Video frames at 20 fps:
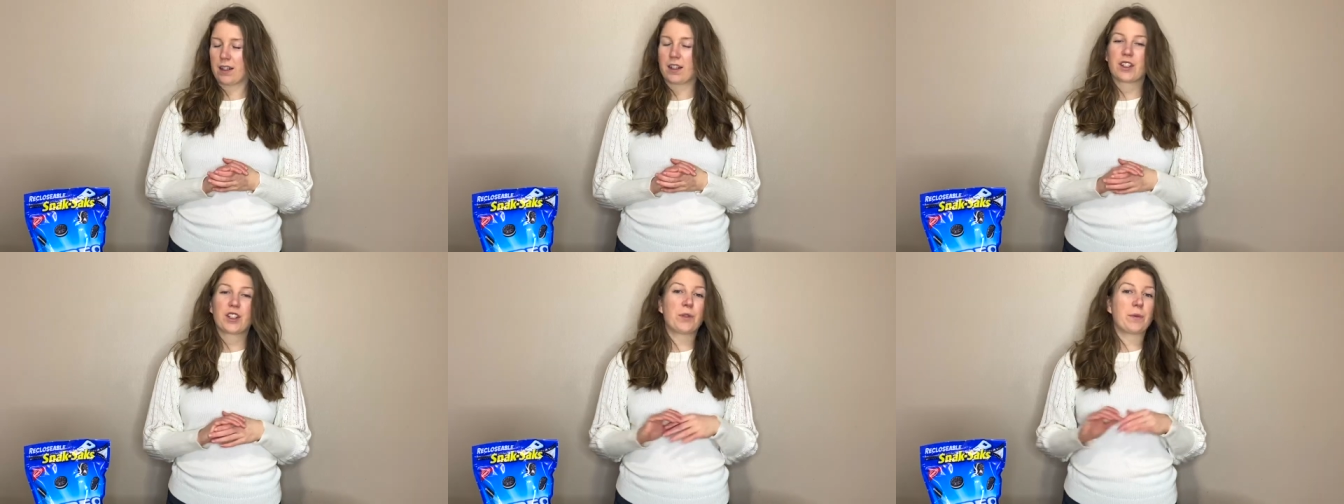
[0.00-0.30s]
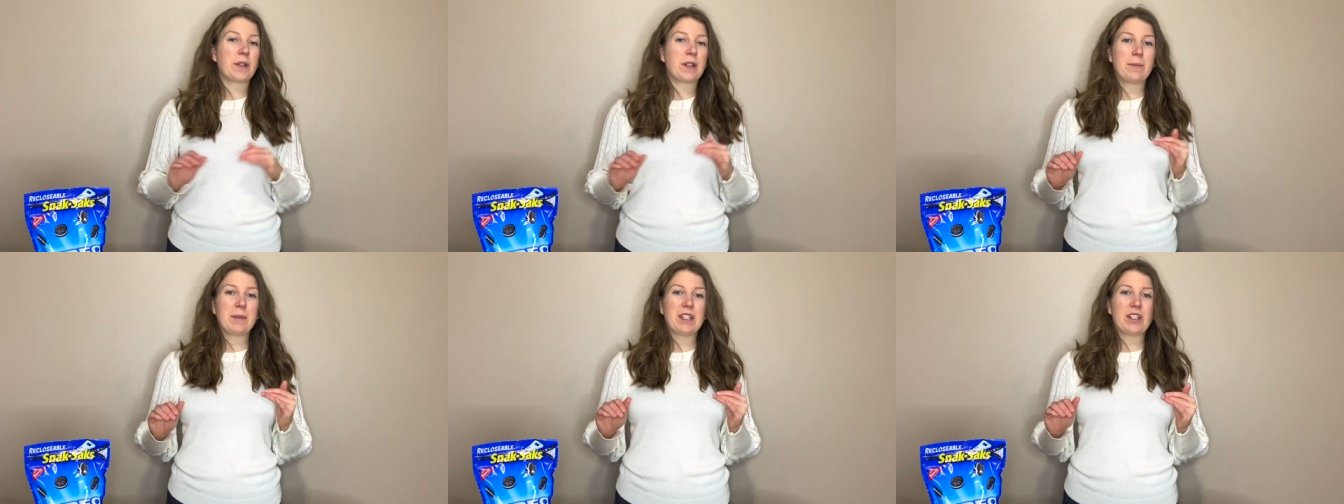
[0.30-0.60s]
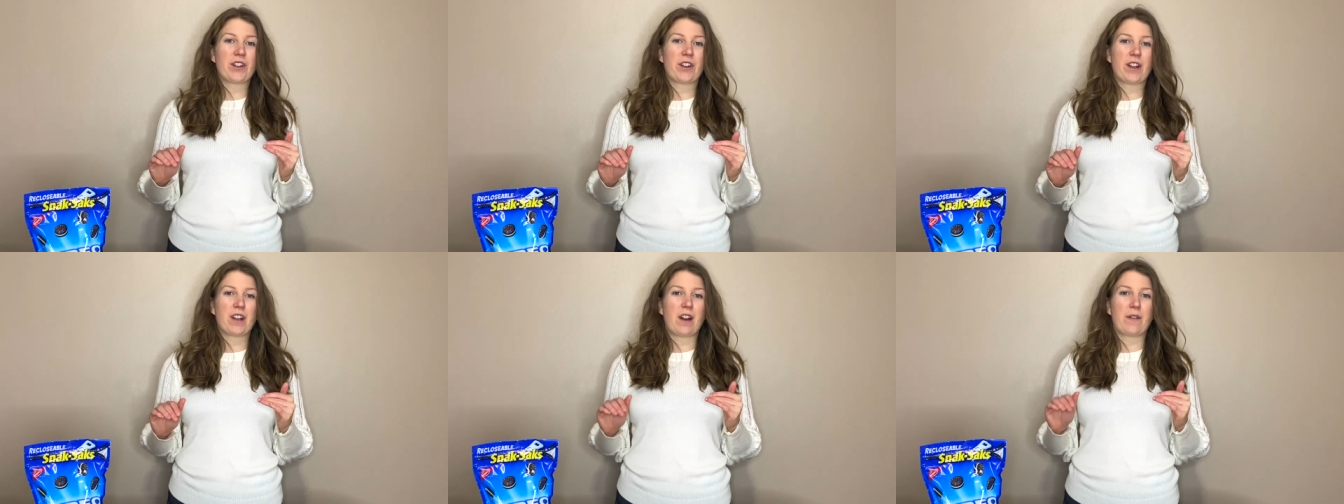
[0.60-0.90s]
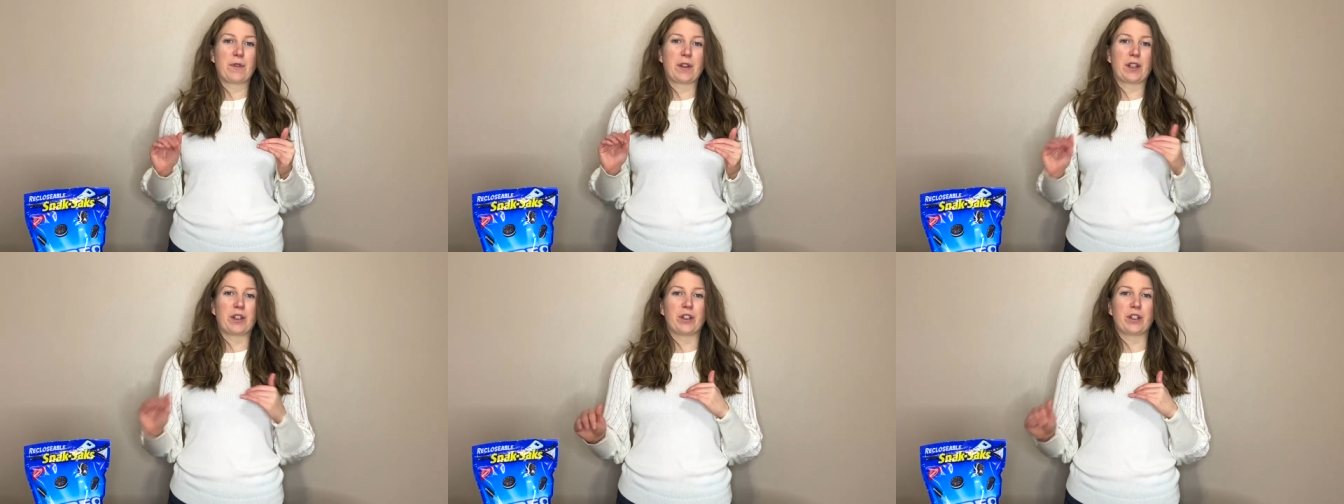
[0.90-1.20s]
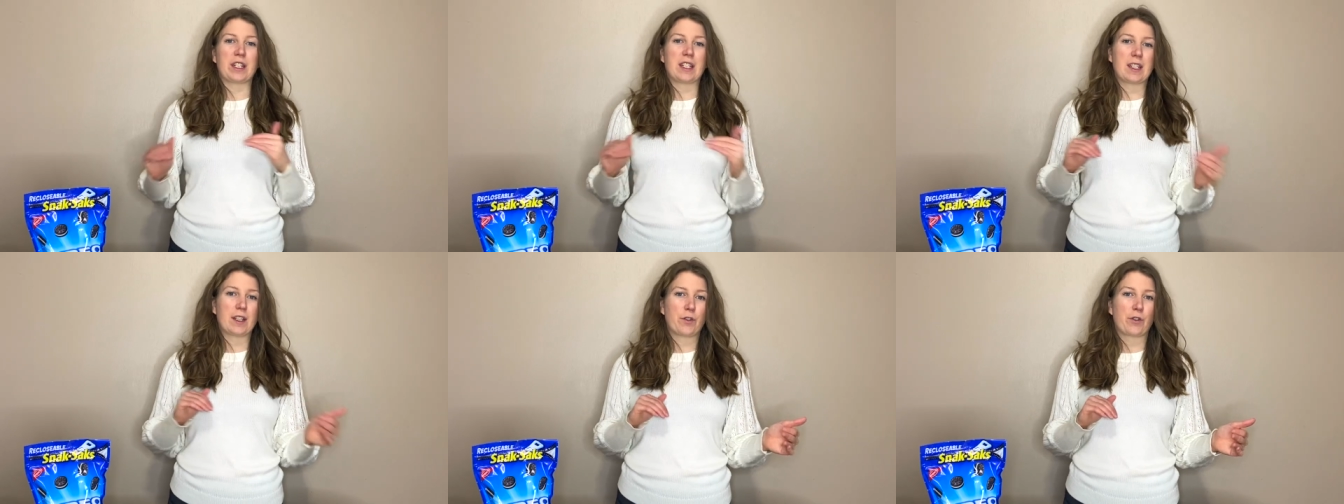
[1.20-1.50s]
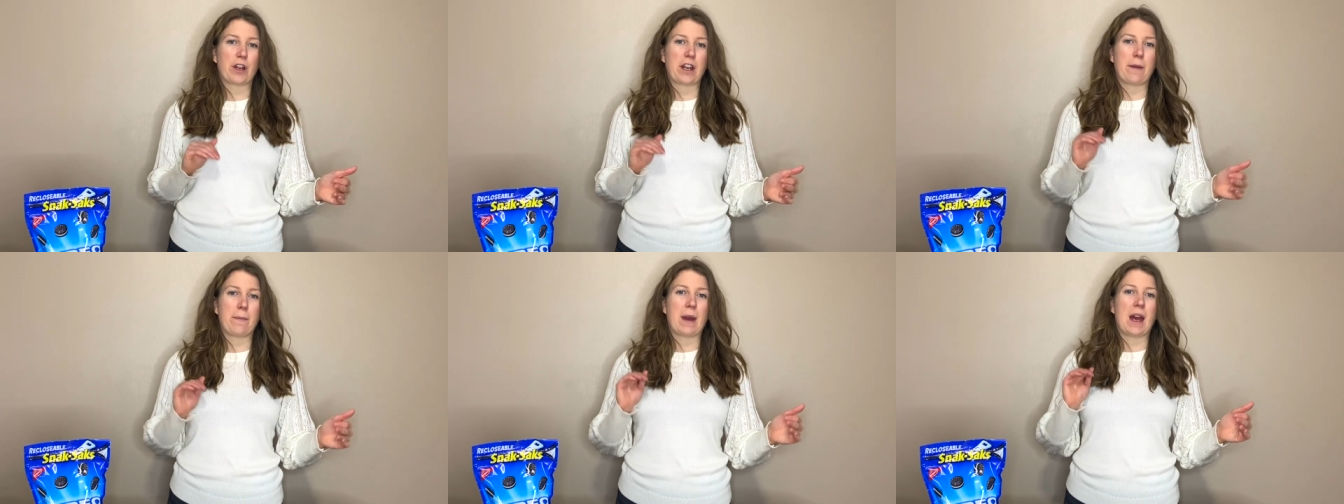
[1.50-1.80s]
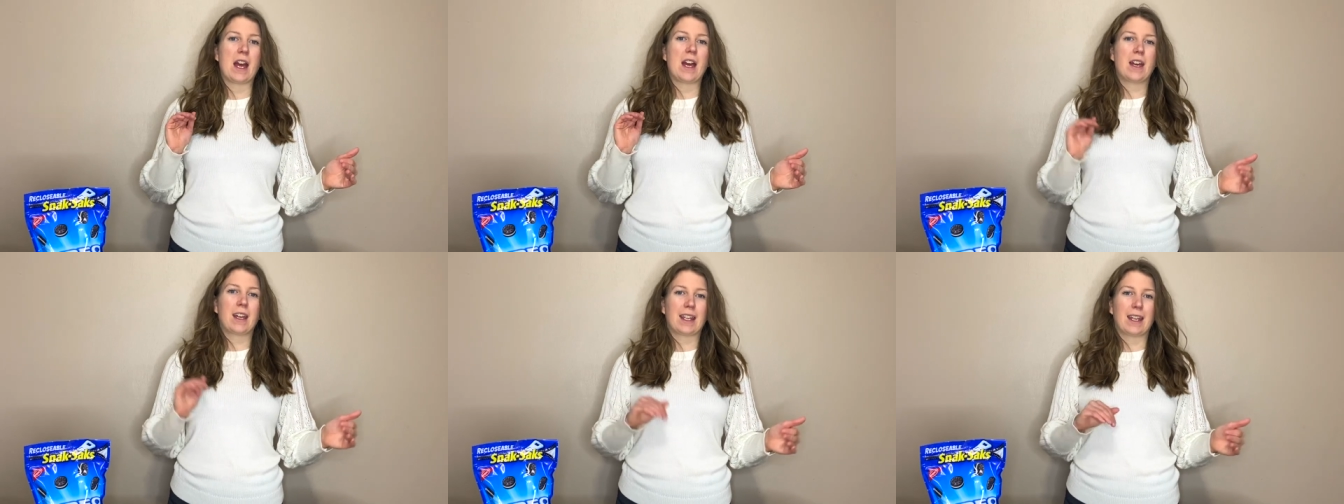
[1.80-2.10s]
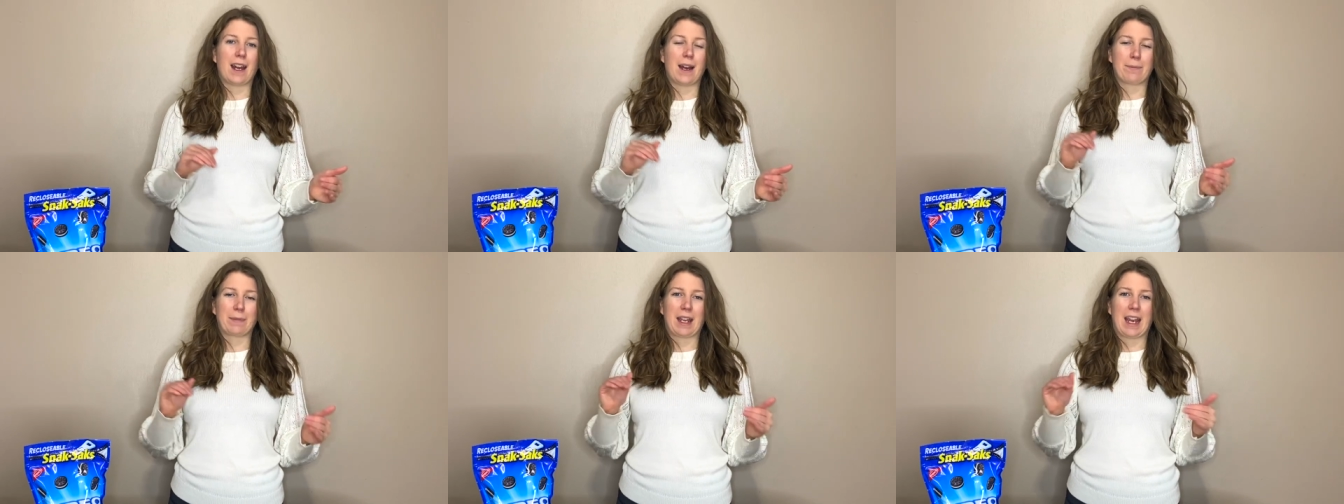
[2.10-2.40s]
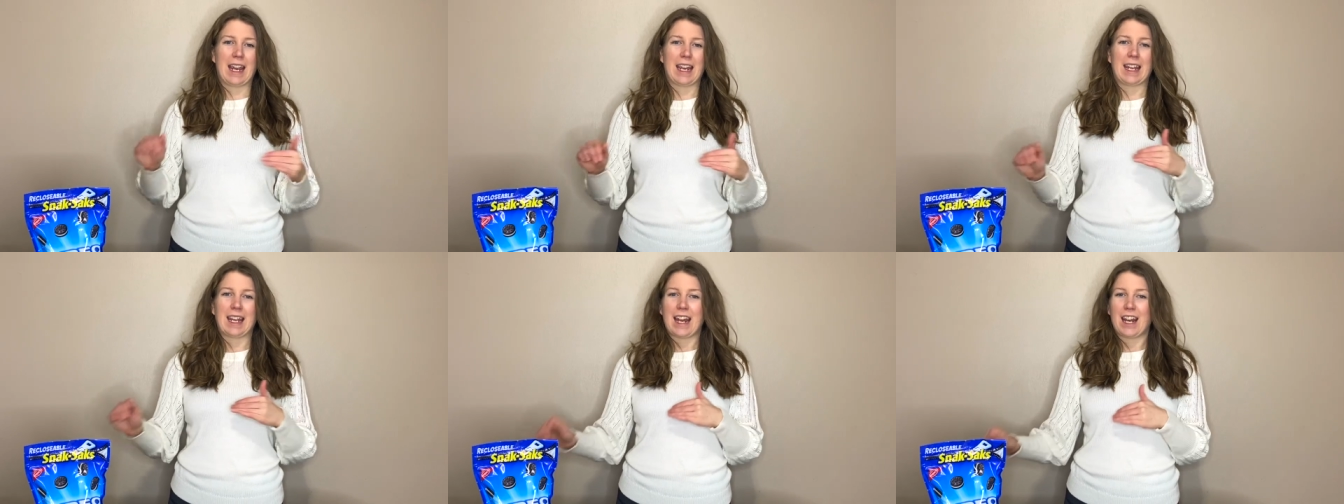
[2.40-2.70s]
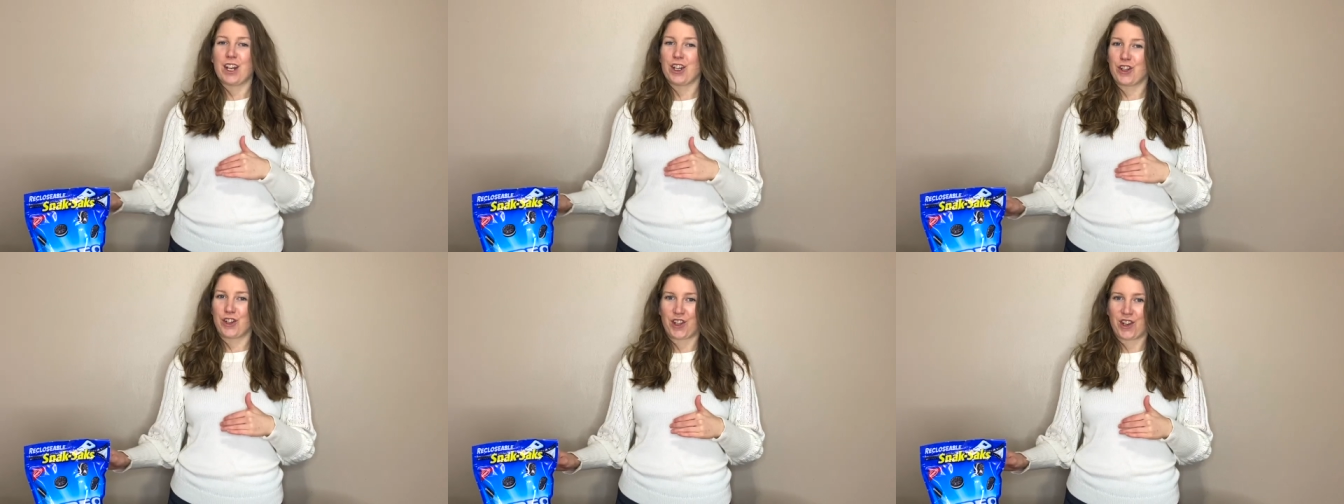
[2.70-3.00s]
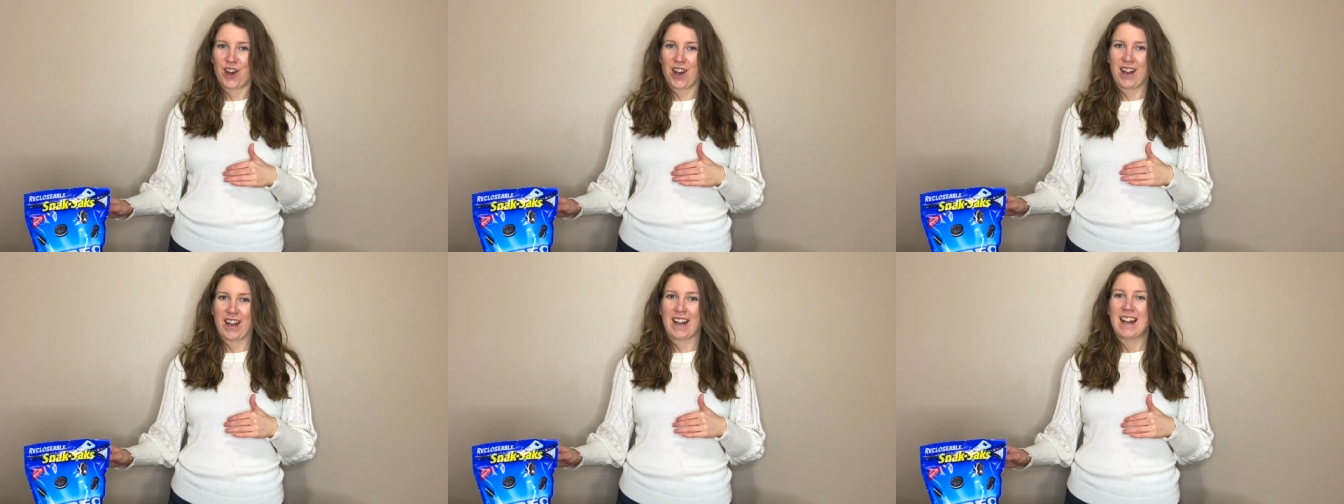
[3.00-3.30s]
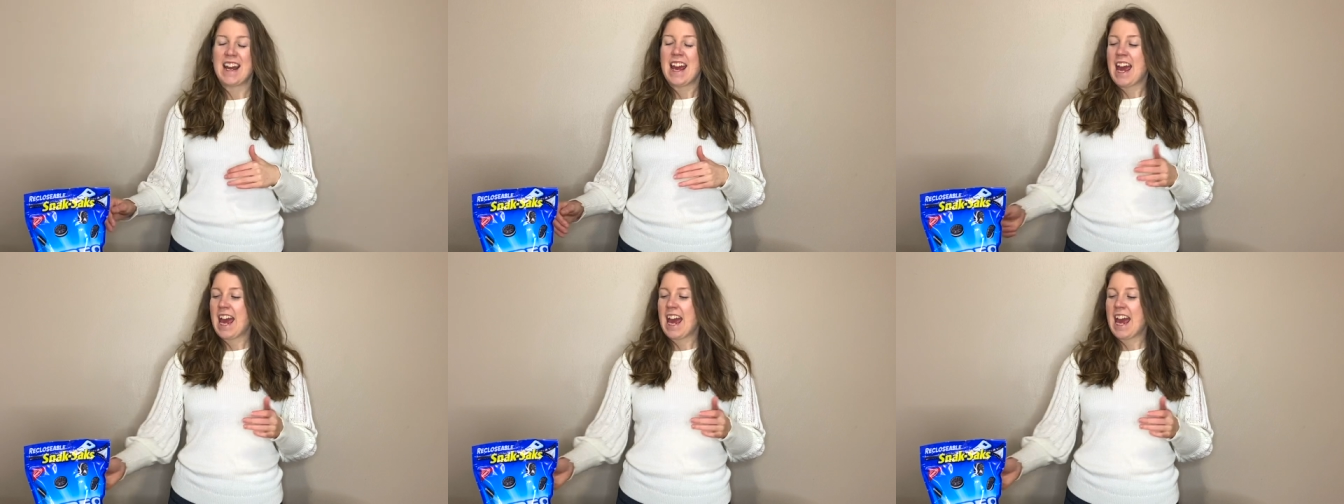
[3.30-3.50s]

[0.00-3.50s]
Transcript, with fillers: So we're gonna be starting off with a cookies and cream cupcake in a jar.